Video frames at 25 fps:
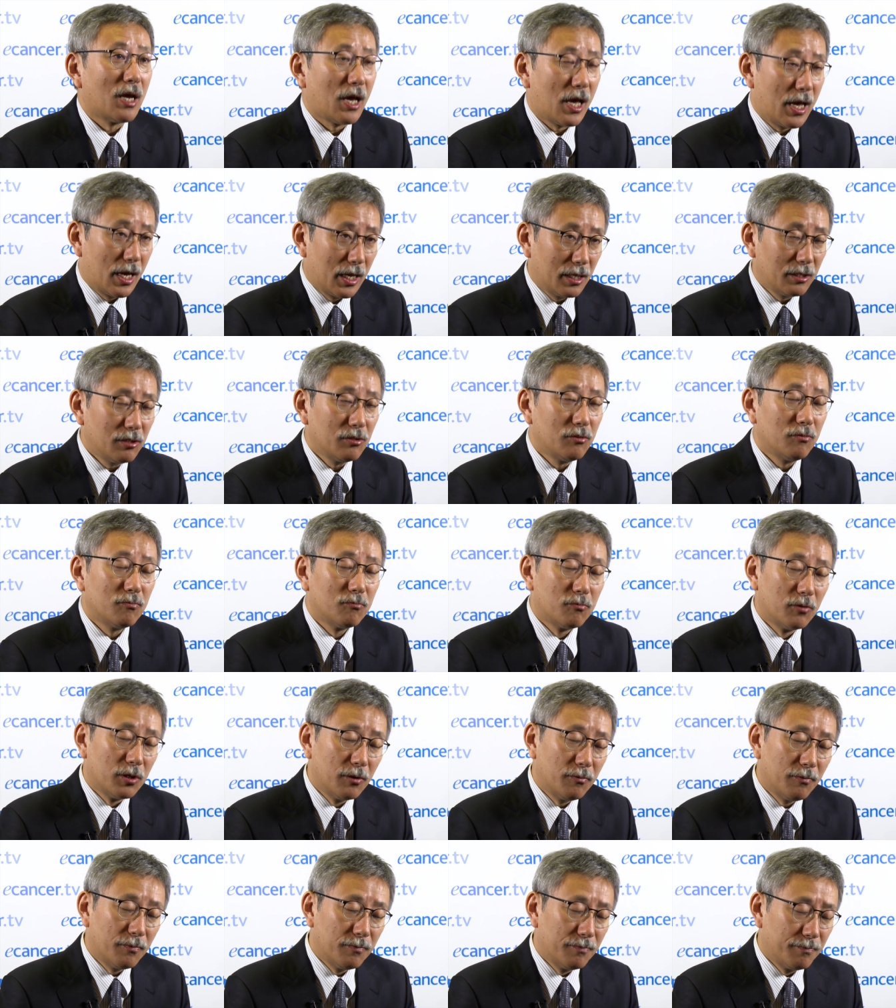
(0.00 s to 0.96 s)
And
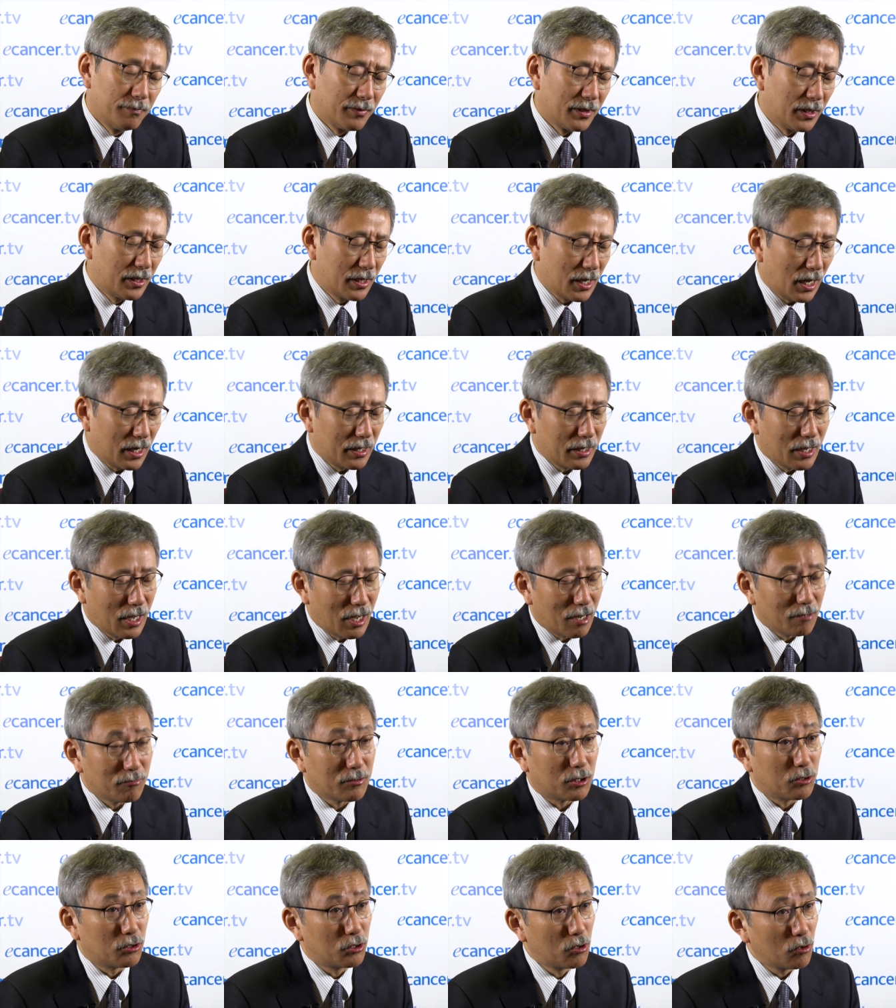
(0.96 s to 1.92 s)
we carry
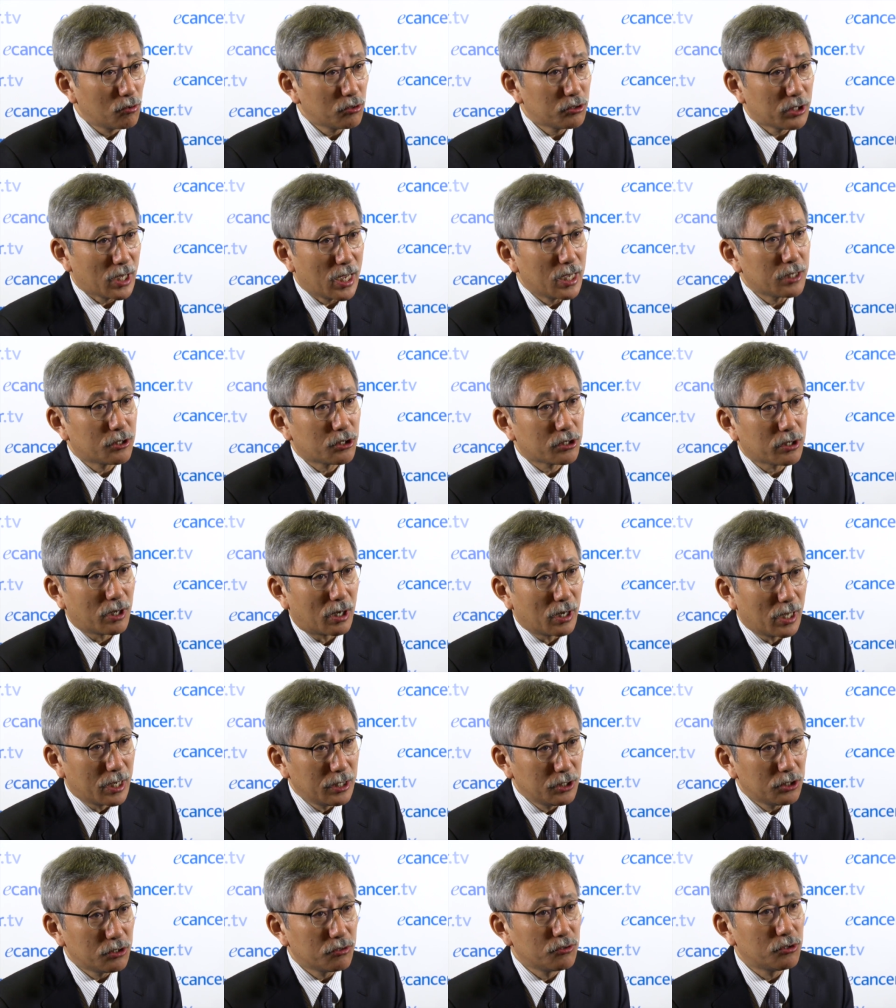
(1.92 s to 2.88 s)
out dose
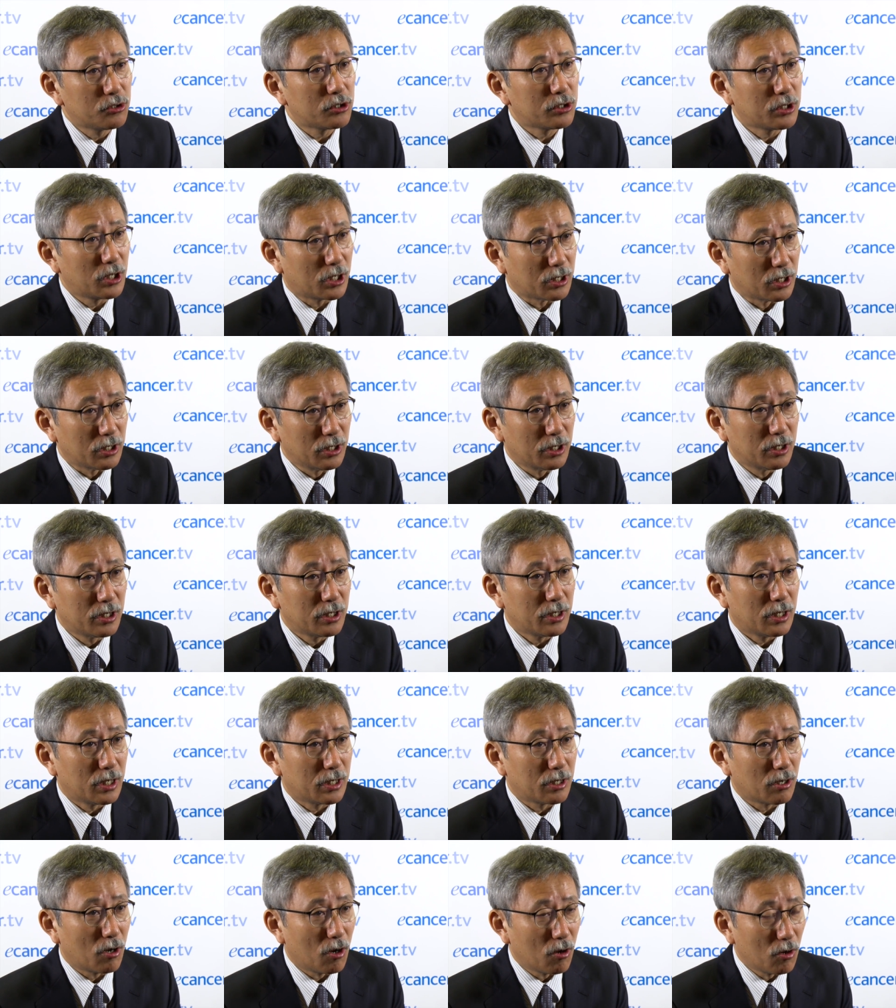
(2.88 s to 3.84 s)
escalation study
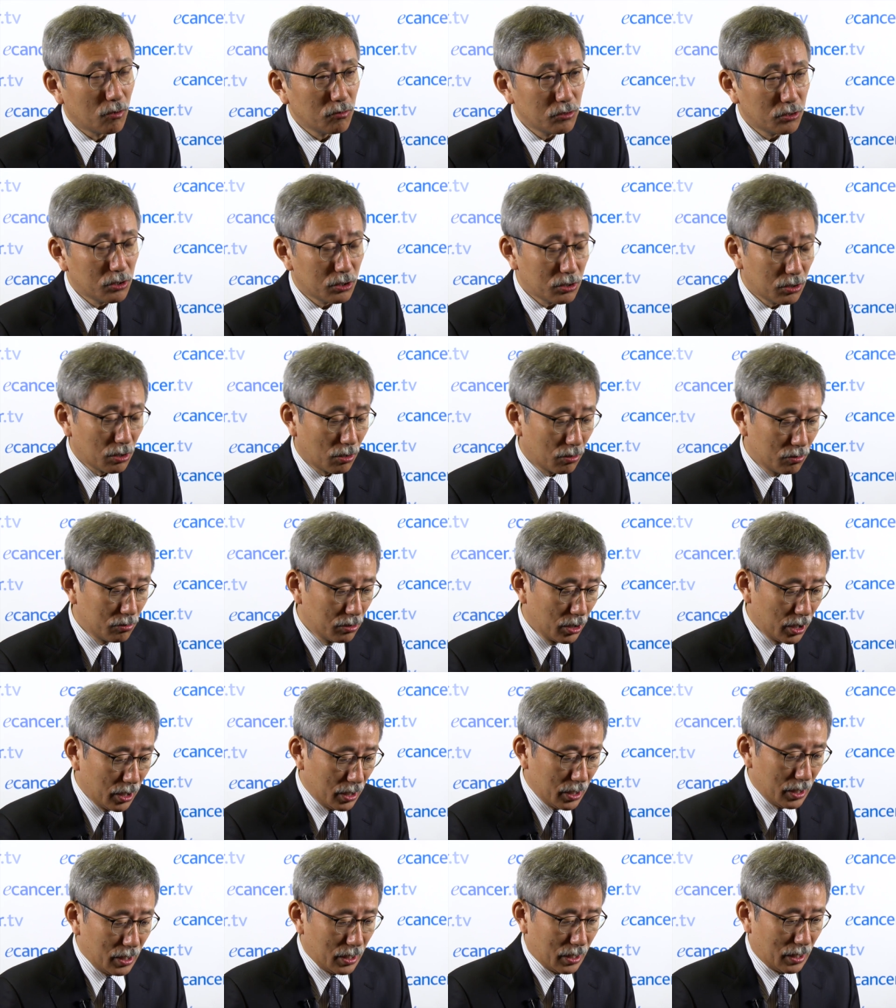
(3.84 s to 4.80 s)
and also
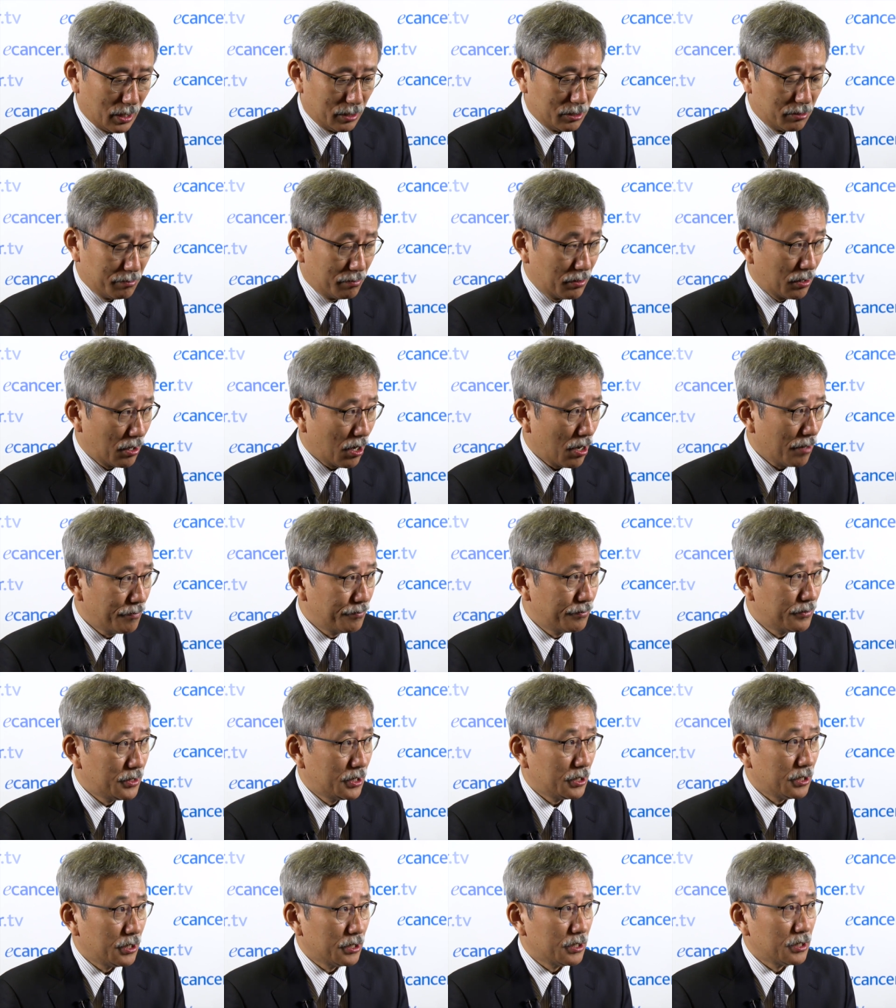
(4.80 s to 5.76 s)
uh, develop
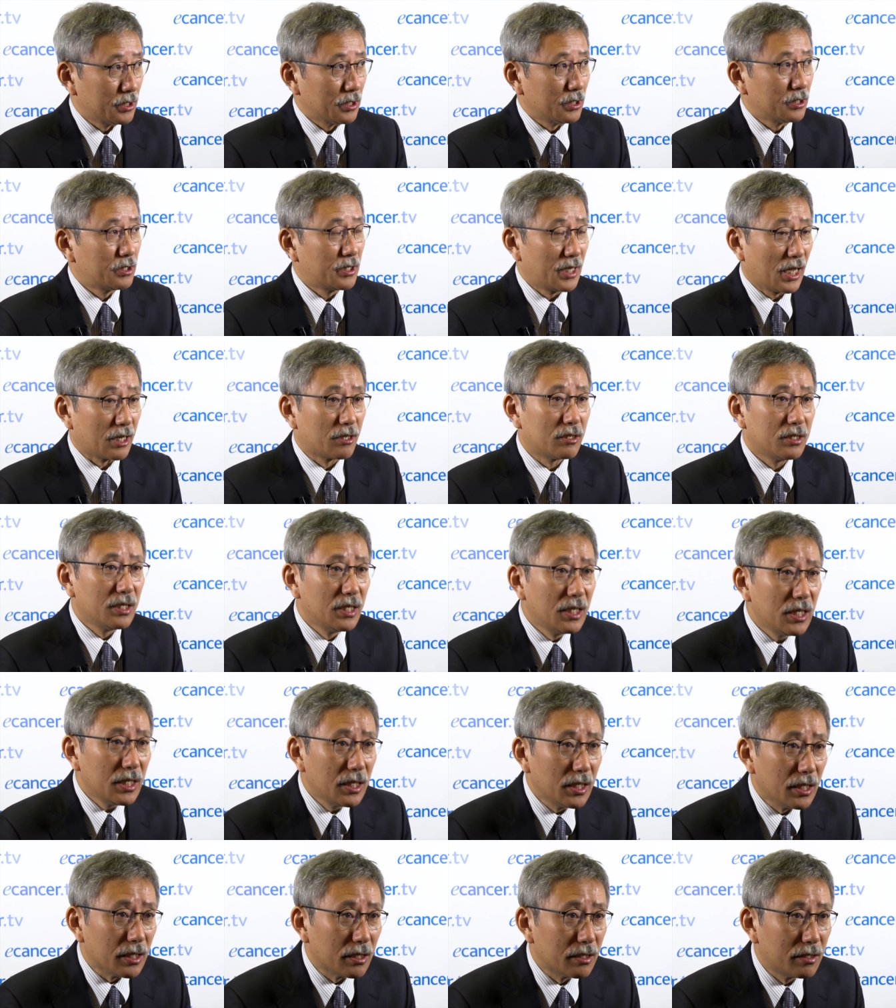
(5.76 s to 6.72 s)
the uh,
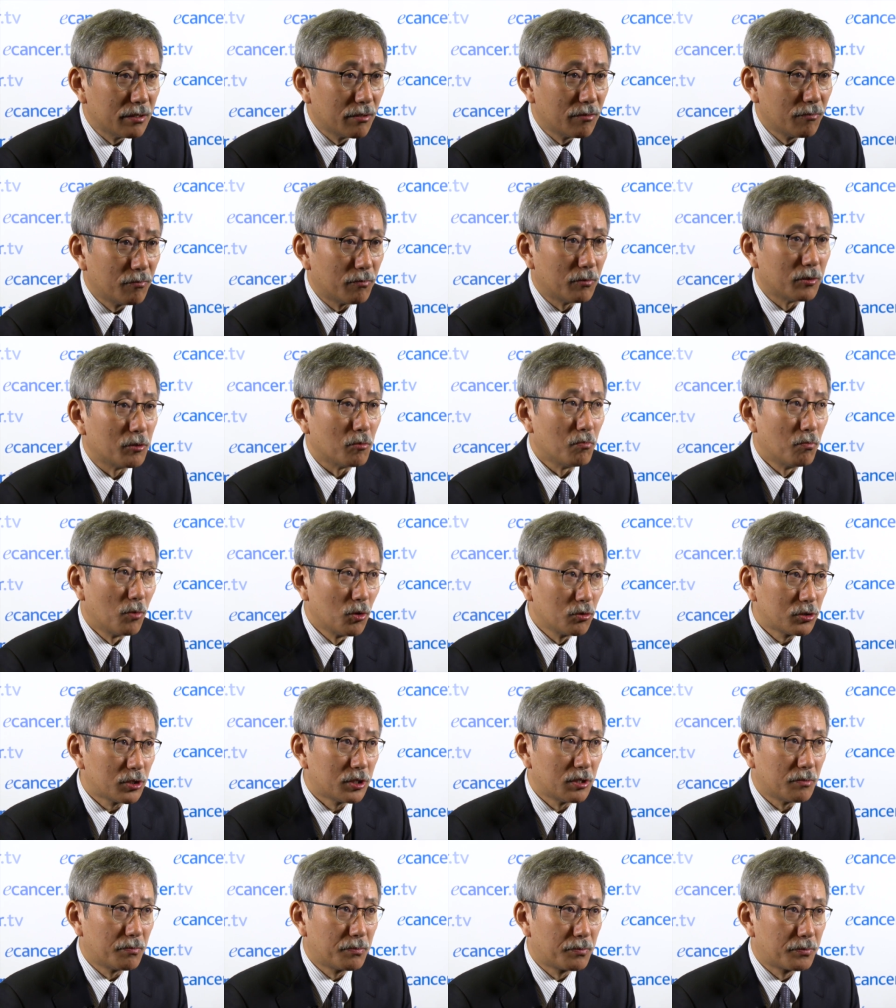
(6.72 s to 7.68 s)
technique for the
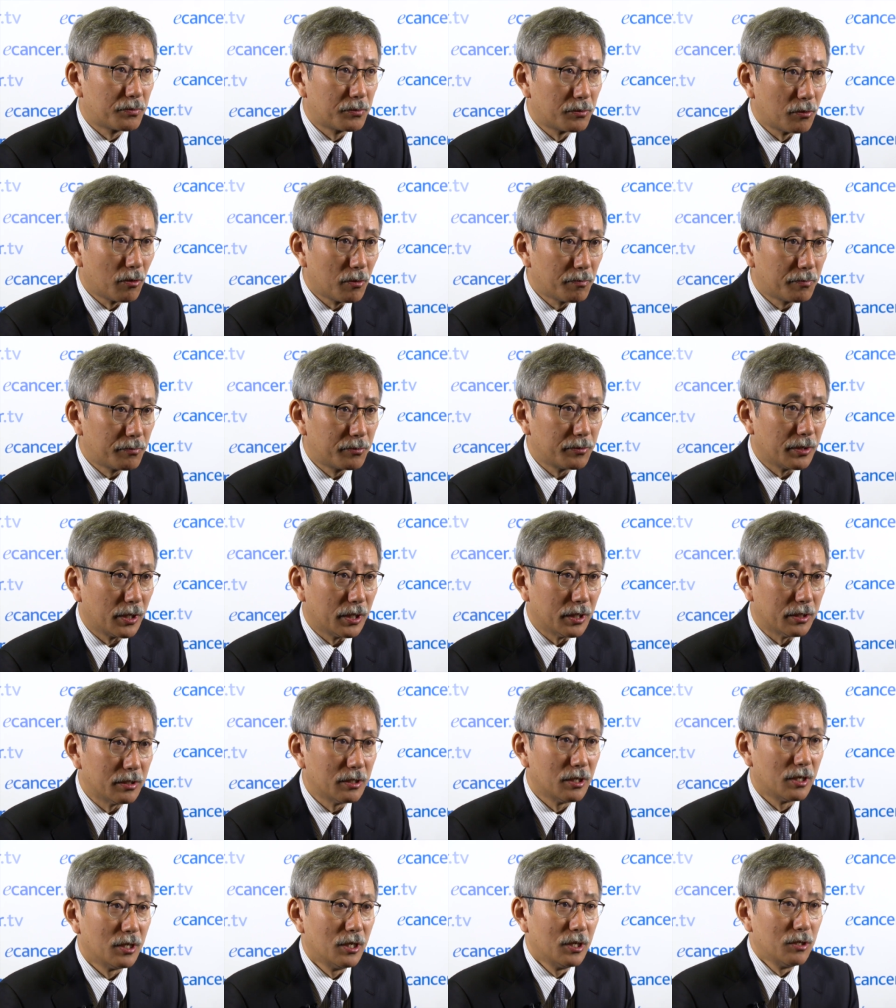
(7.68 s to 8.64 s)
most
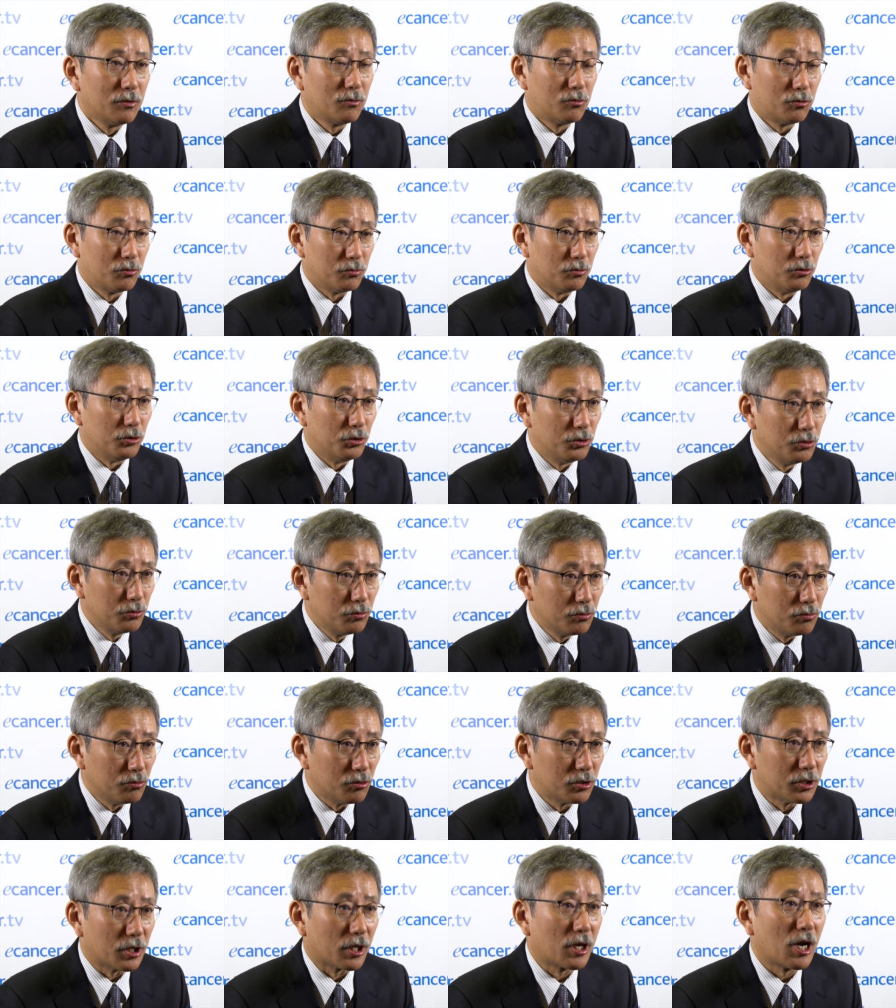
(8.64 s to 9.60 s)
appropriate to
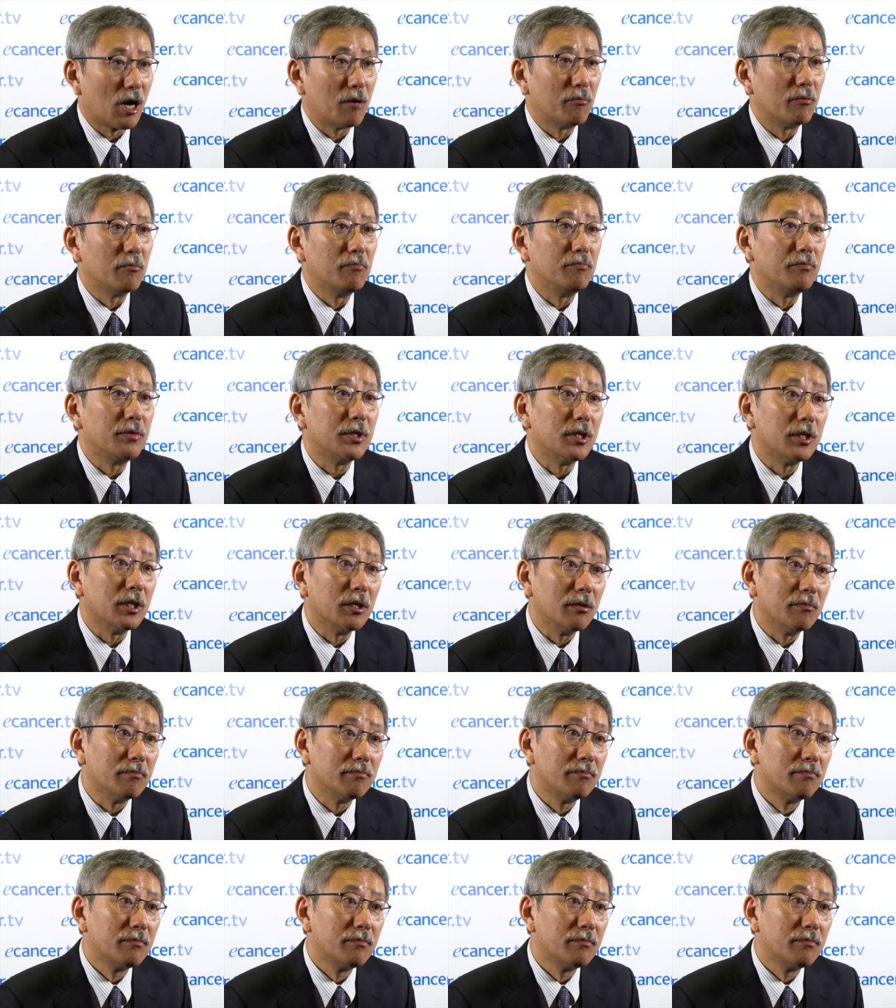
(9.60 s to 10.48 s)
use the carbon beam.